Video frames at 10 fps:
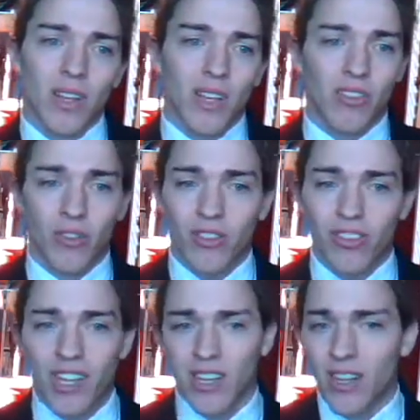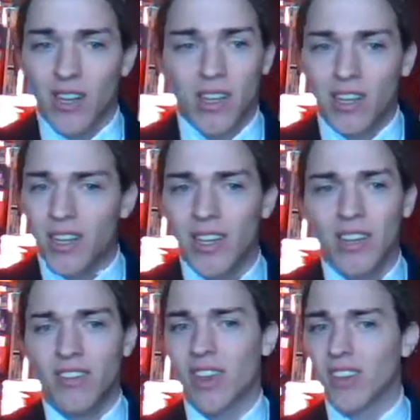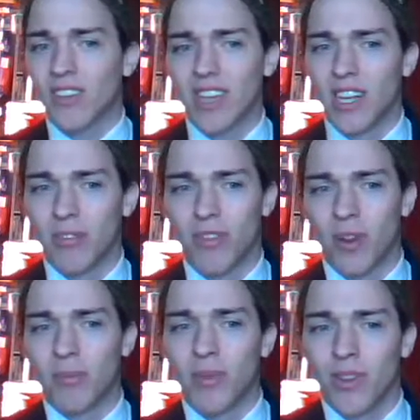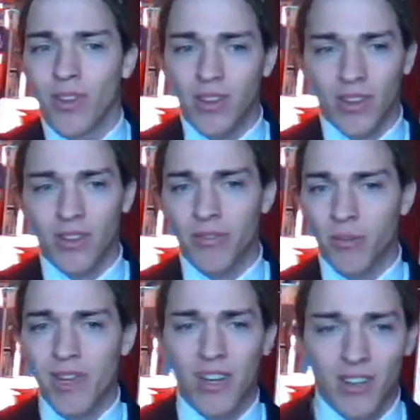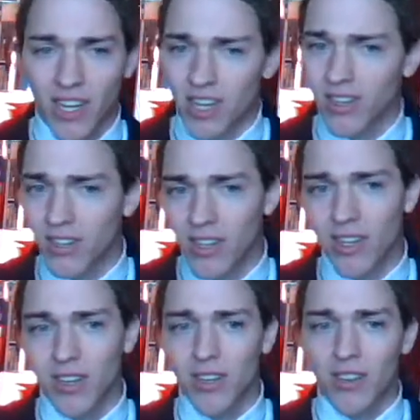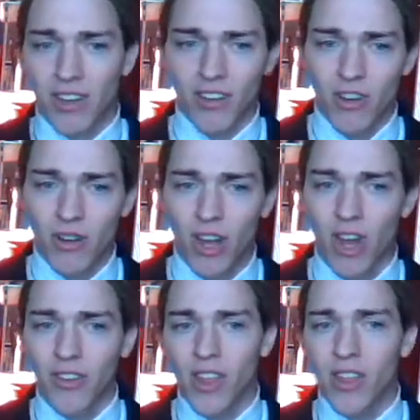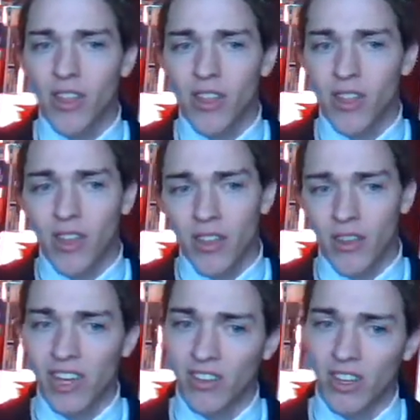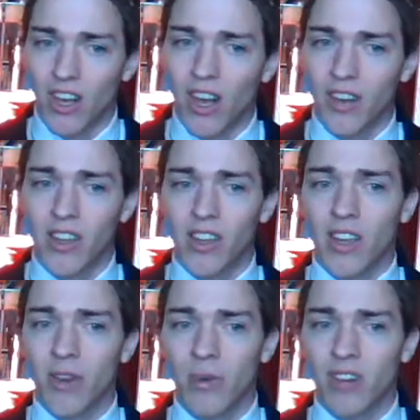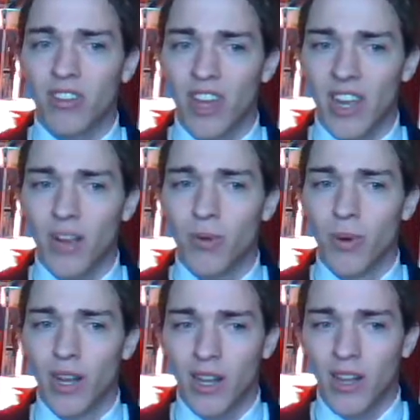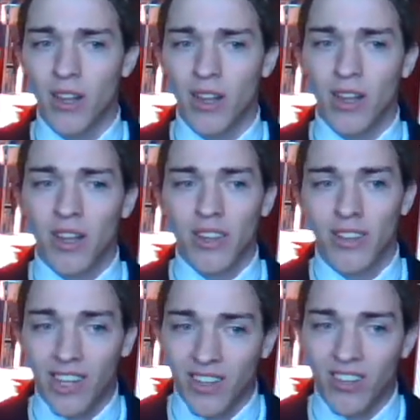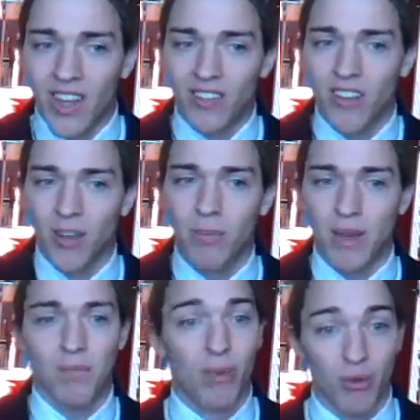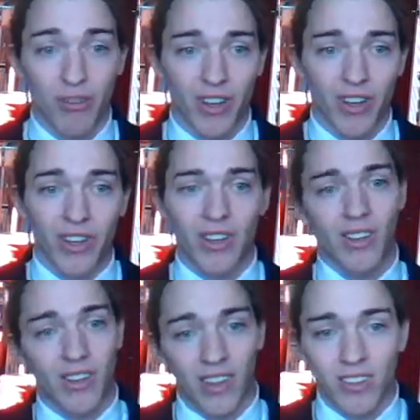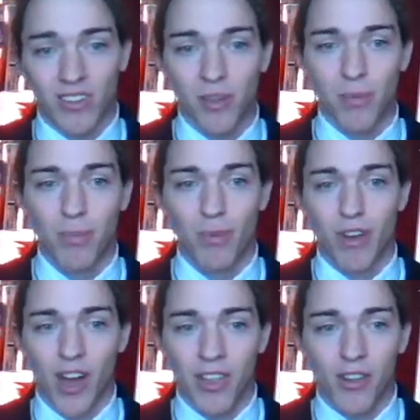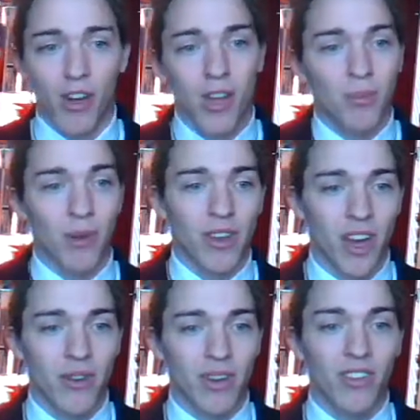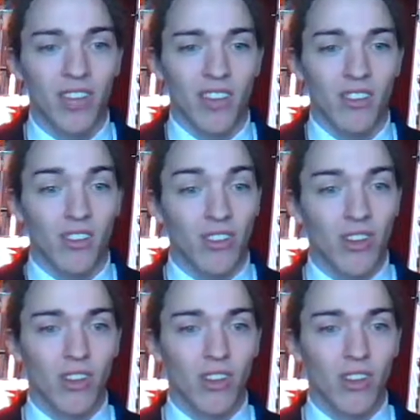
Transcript: It's a skill. It's like a skill from here to here. There is no God. There is a God. And we're saying, well, this has not been proven. This has not been proven either, but neither has this.